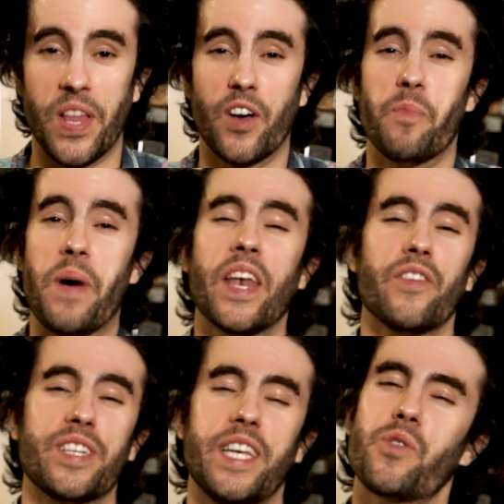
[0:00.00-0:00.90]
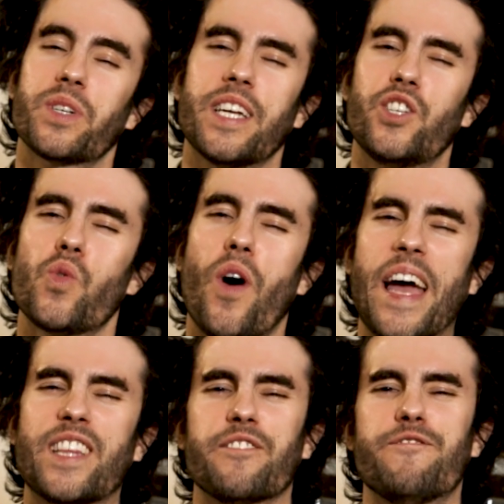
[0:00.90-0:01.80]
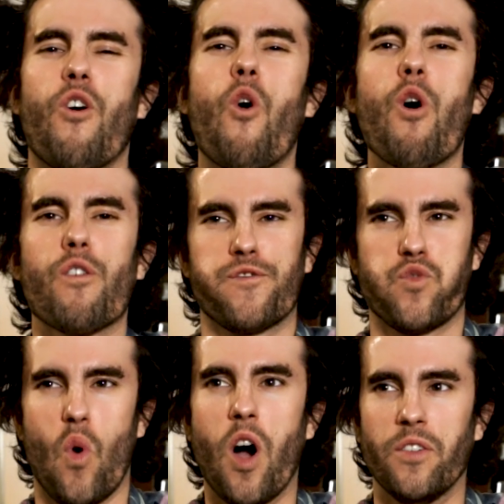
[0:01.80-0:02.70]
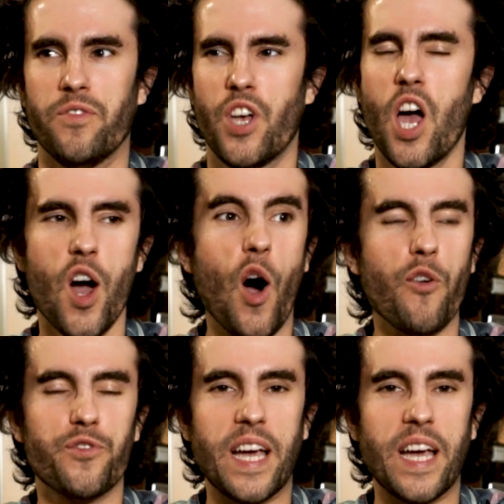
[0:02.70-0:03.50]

Now the benefit here is that you are at the forefront of